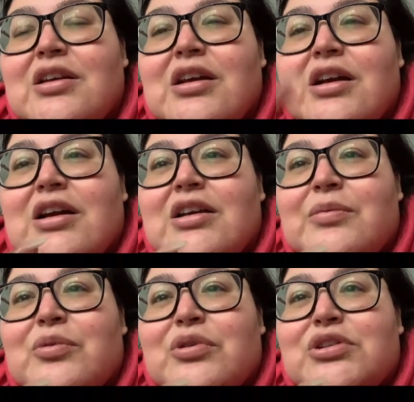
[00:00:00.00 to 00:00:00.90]
I
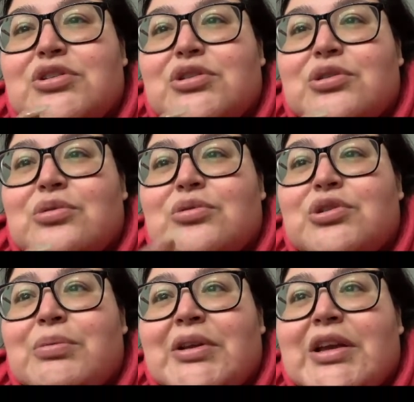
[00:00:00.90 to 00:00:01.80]
am going to
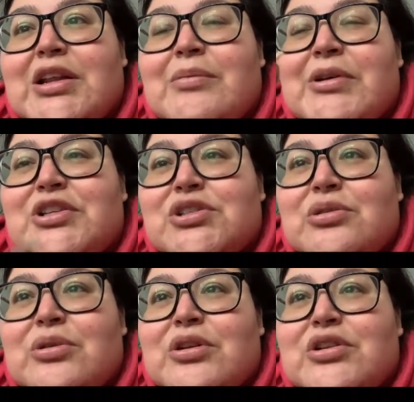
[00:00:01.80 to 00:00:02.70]
duplicate it by just
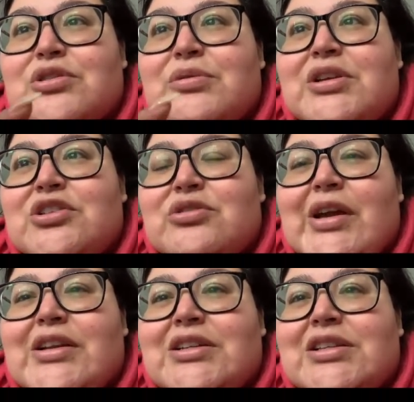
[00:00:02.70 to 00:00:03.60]
holding on to it and
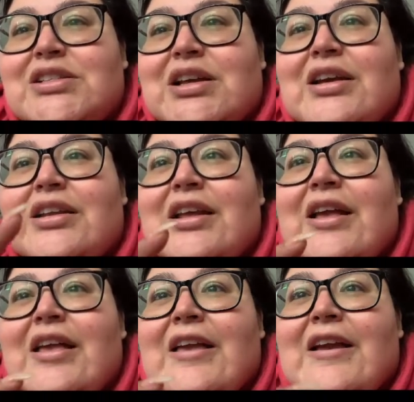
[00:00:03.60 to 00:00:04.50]
dragging it to the side.
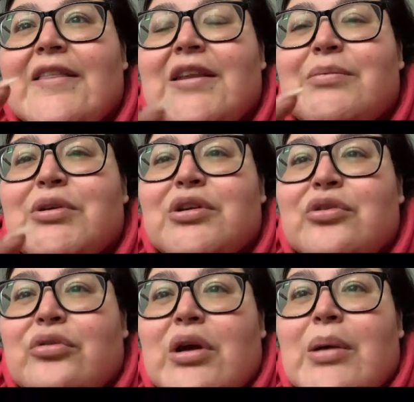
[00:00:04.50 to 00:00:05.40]
And then I'm going to
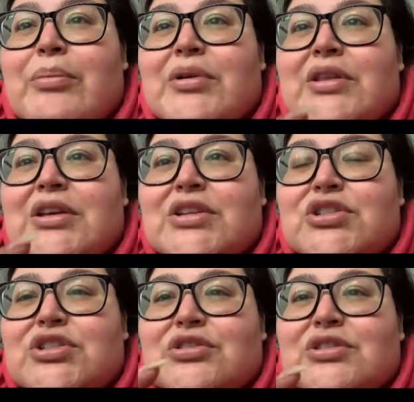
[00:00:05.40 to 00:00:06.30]
crop the
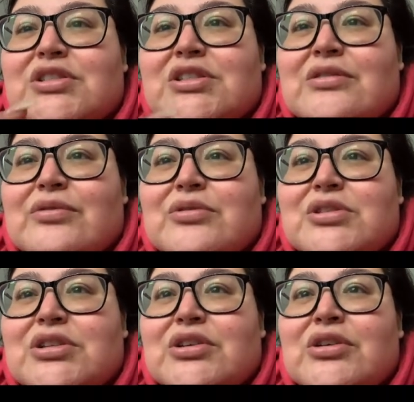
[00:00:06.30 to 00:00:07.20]
insurance and phone
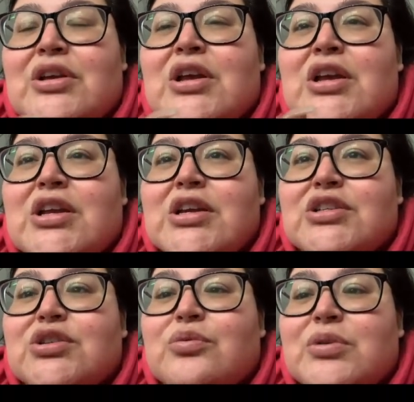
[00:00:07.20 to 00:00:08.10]
sticker
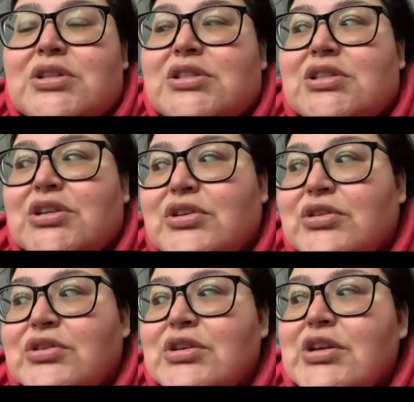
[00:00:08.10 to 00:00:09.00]
into one sticker.